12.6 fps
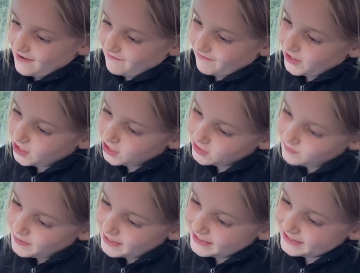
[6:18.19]
First
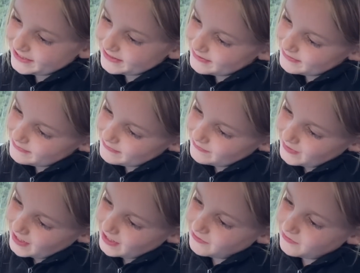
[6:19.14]
picture,
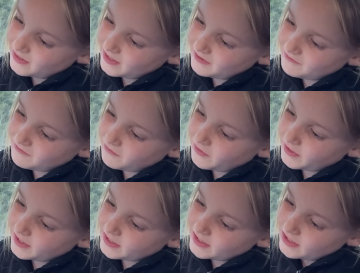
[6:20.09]
May
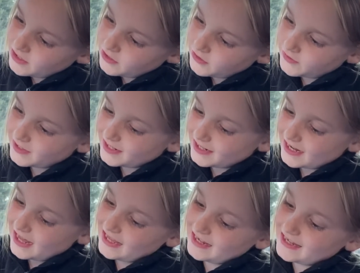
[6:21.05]
24,
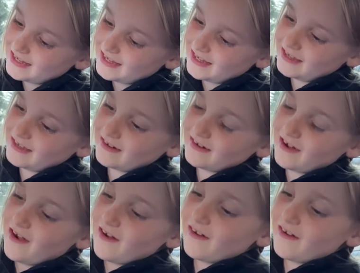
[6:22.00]
2019.